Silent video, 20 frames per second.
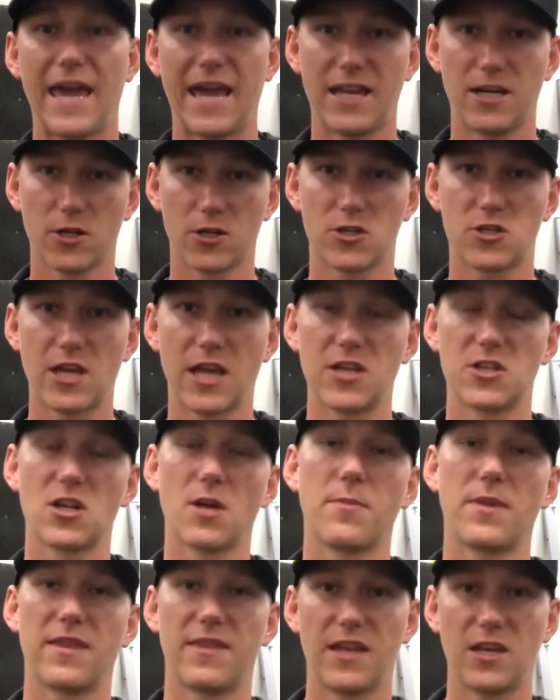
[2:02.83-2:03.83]
and your
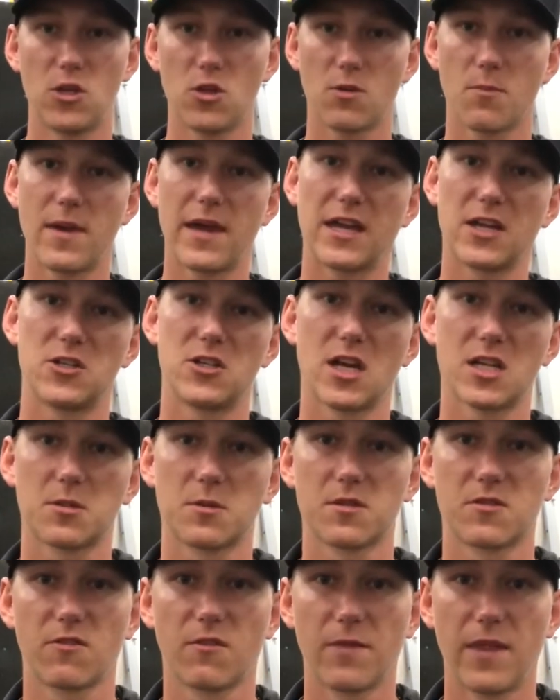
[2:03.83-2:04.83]
changeup, and then you can make
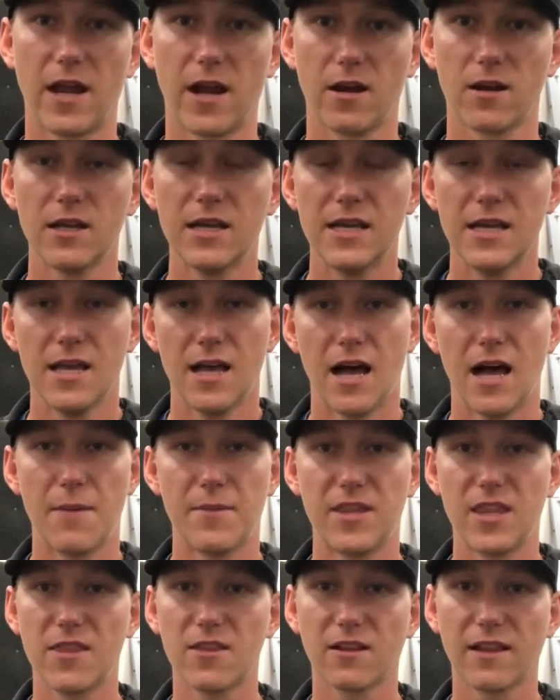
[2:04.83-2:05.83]
adjustments from there.
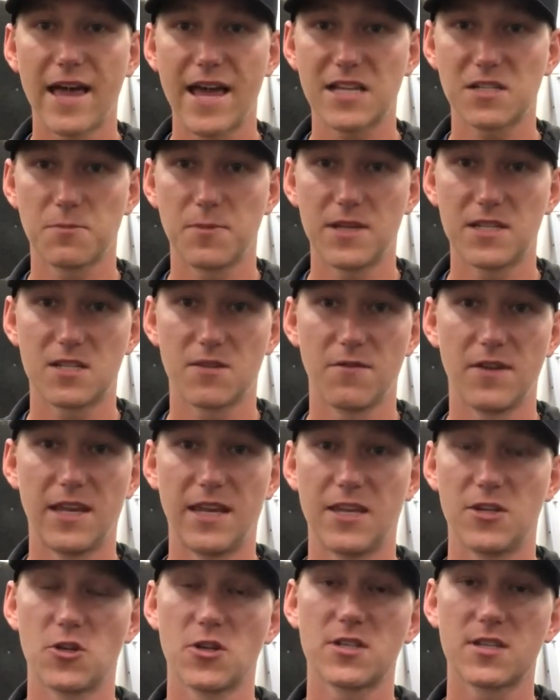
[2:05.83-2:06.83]
And then the last piece of
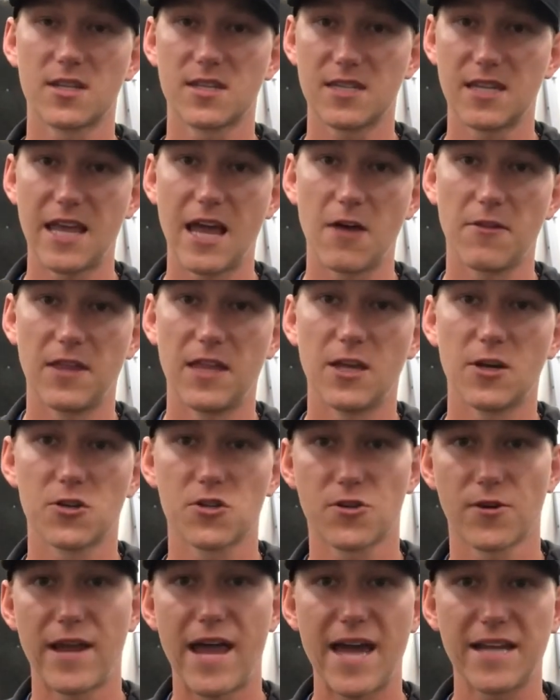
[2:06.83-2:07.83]
it is just to see how the
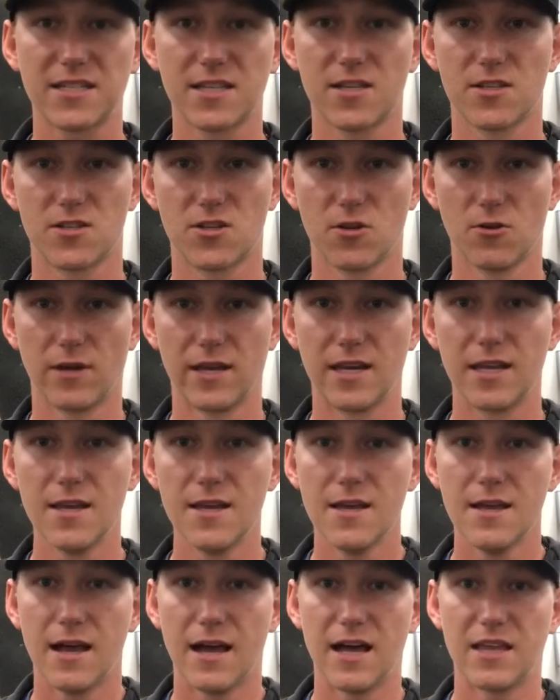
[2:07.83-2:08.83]
hitter's reacting to it.
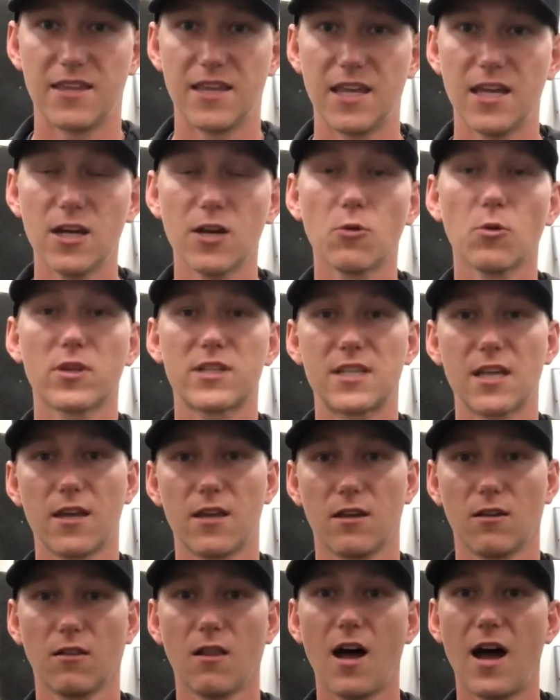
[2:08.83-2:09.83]
The hitter will tell
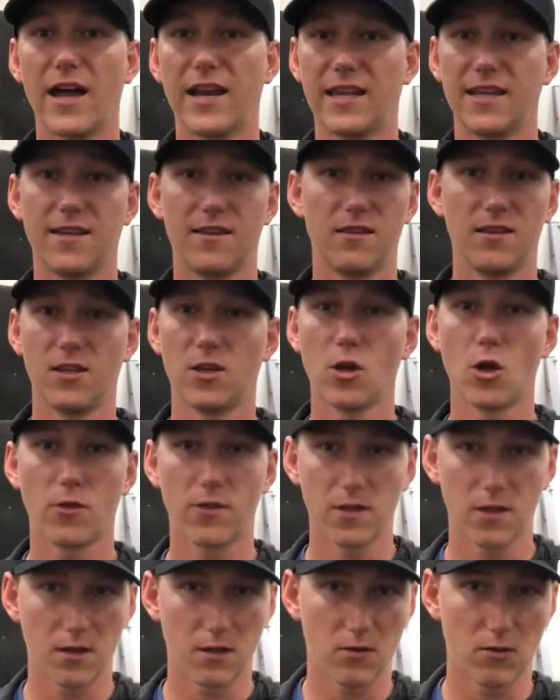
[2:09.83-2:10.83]
you a lot.
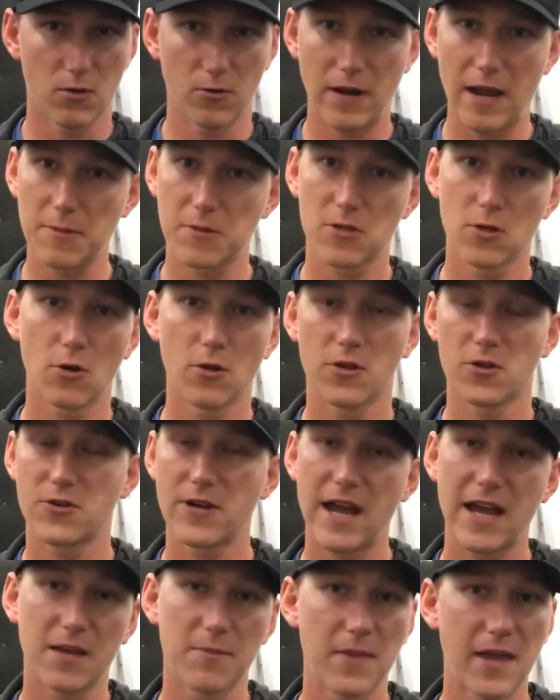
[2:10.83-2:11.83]
The Rapsodo, the
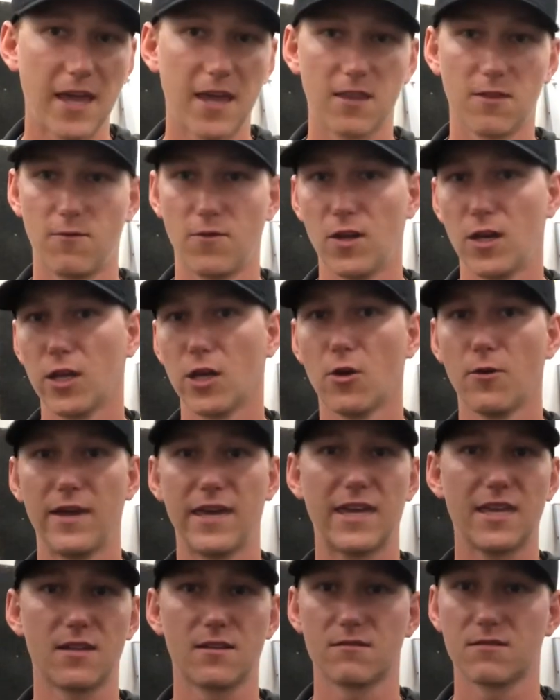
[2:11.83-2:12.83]
TrackMan, the video,
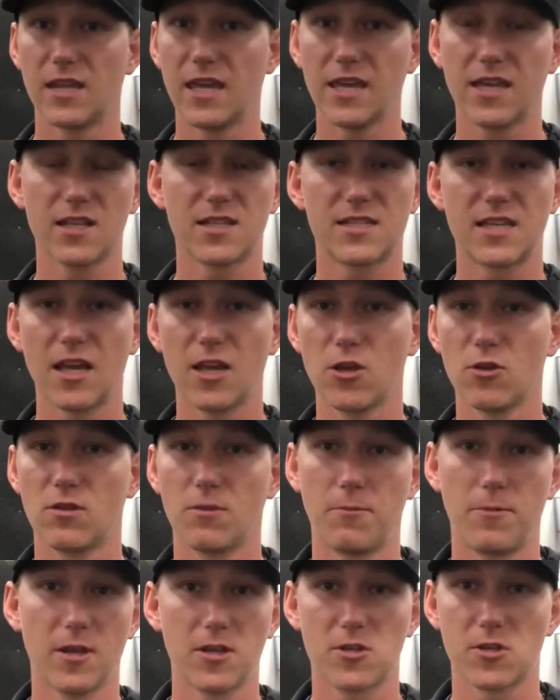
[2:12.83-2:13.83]
it can tell you
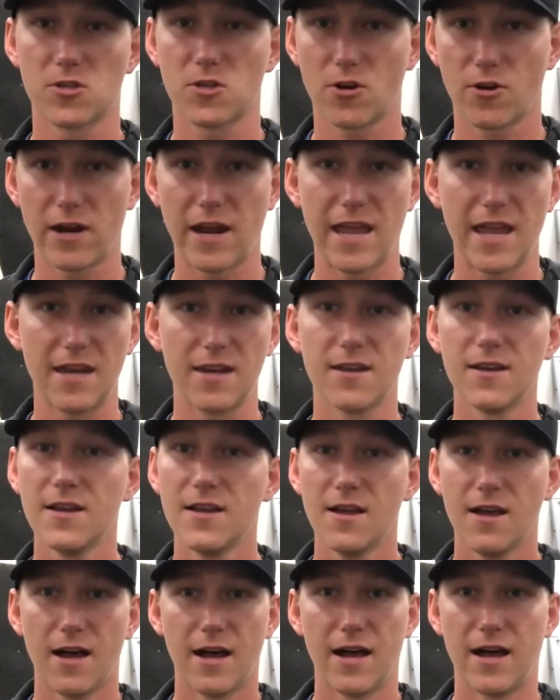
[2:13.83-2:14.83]
the pitch is great.
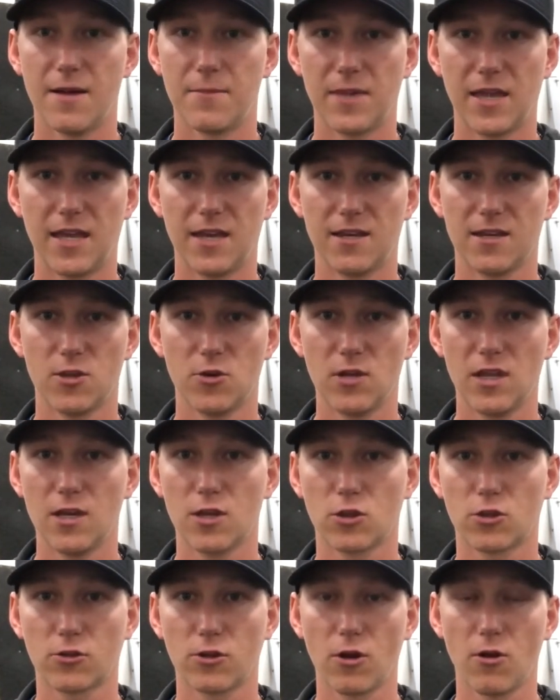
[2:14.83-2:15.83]
And you
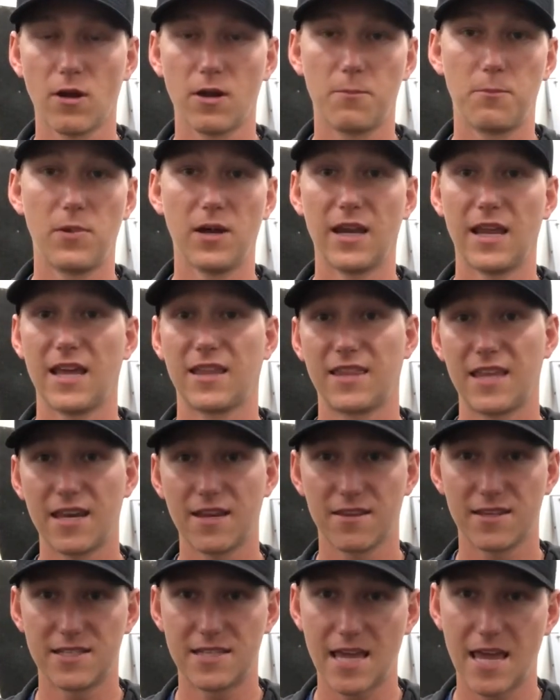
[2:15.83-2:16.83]
need to throw it, but at the
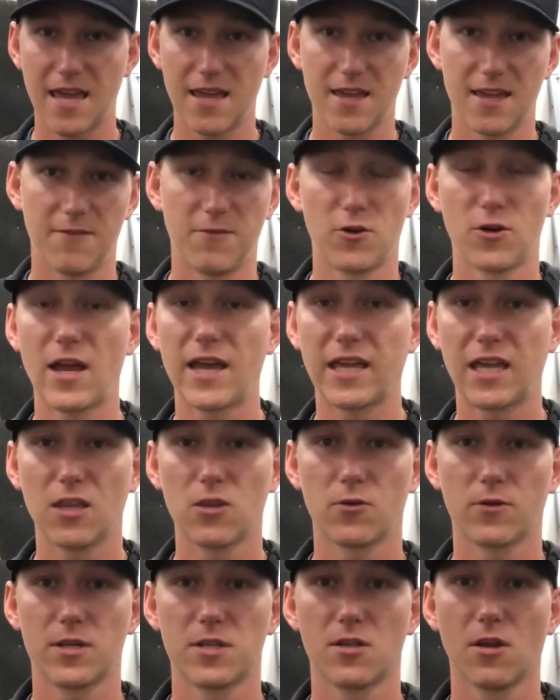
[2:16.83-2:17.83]
end of the day, if you're not
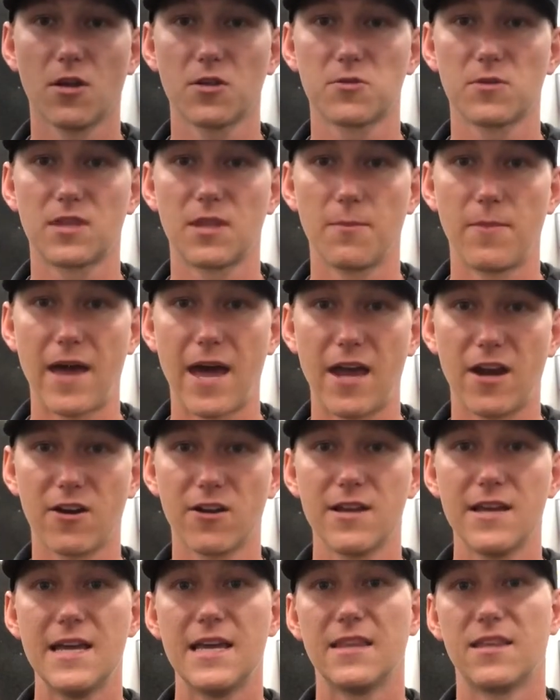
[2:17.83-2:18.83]
getting the results with the
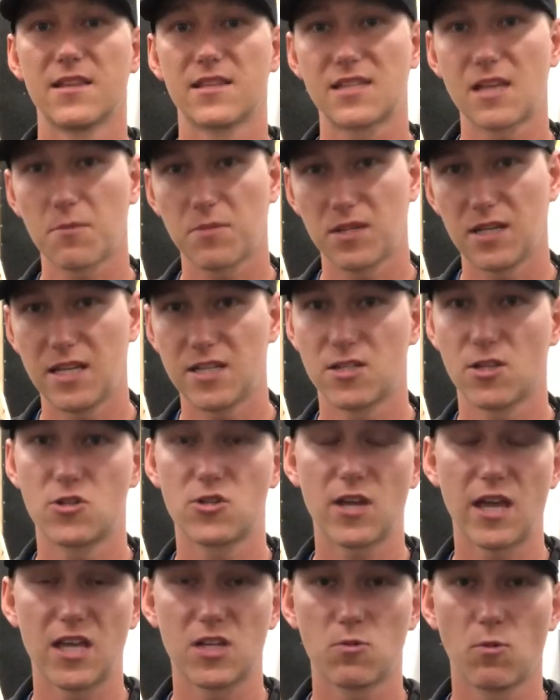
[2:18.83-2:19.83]
batter, then something needs to
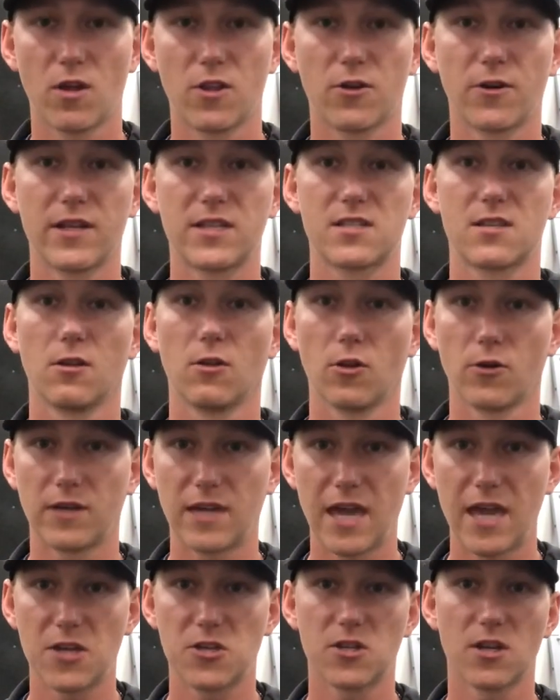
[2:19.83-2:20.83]
change, whether it's the
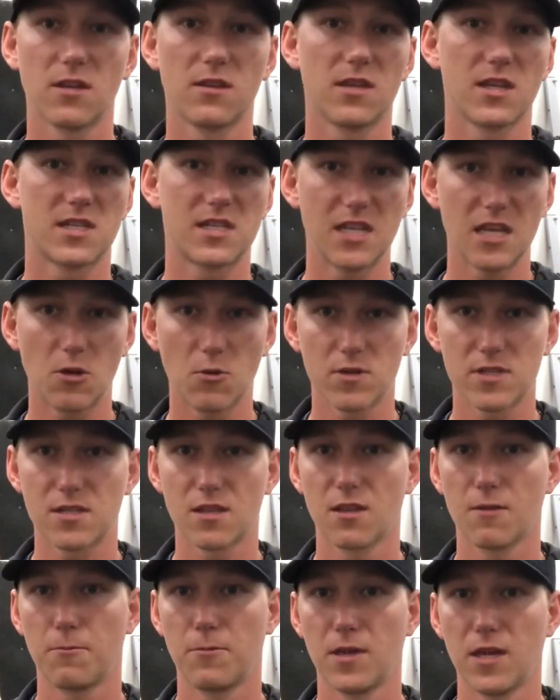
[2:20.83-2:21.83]
location, the
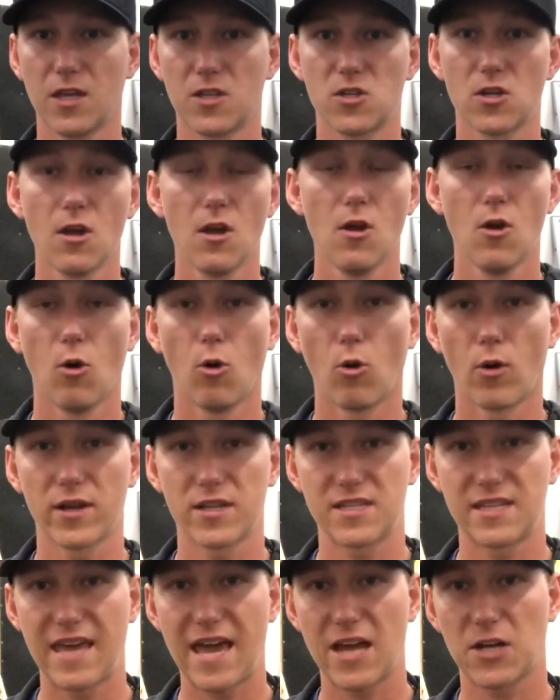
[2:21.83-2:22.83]
sequence of the pitch, or
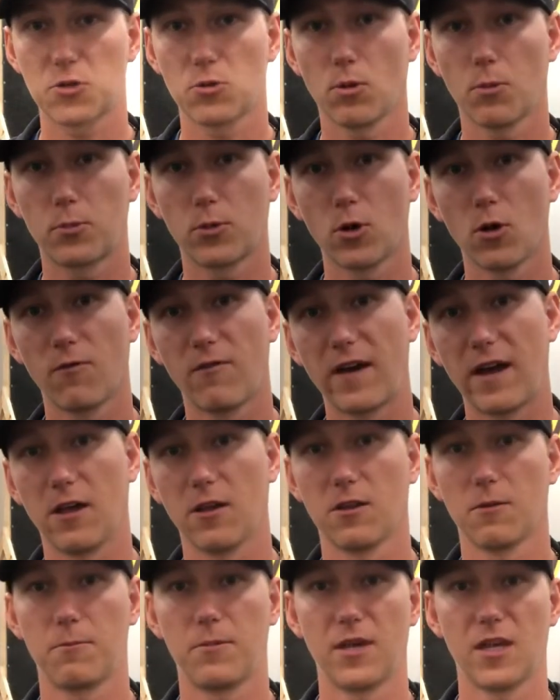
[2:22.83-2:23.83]
it's the actual
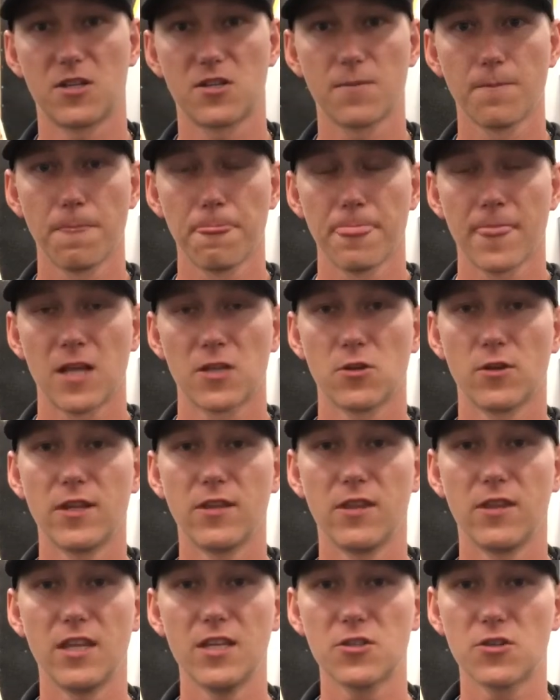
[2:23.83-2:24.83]
profile of the pitch. So
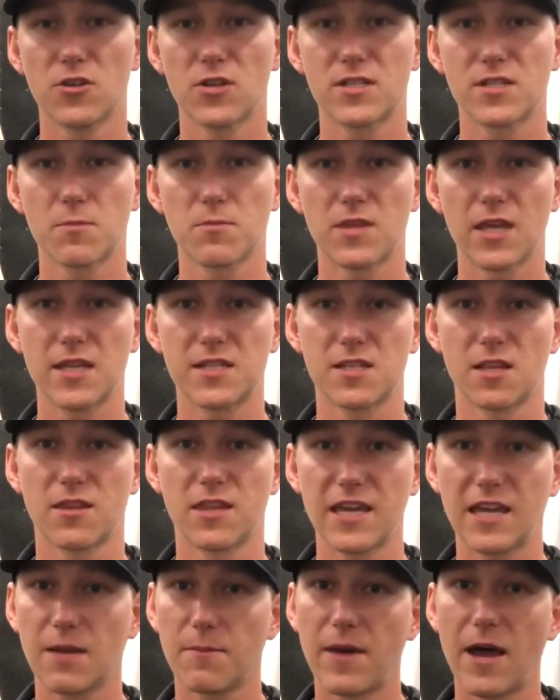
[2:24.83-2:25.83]
these are just some things to
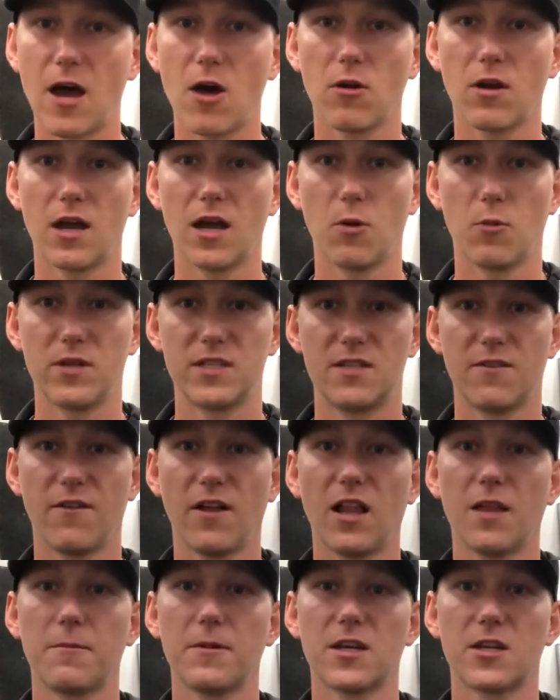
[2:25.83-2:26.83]
think about when
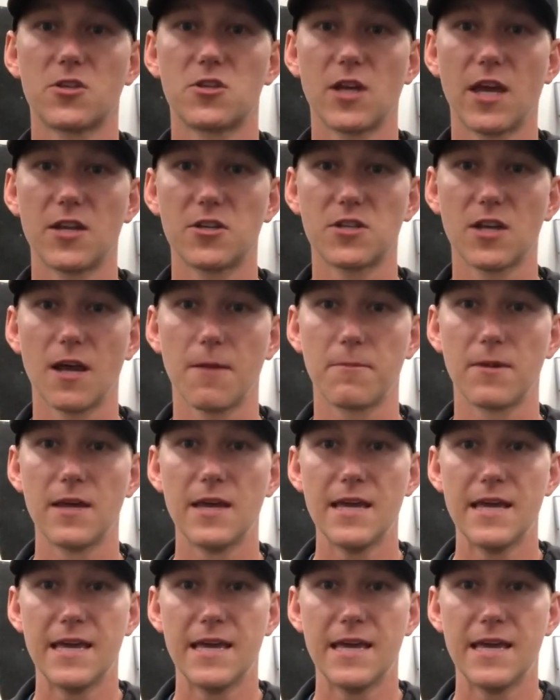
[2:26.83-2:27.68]
developing a changeup,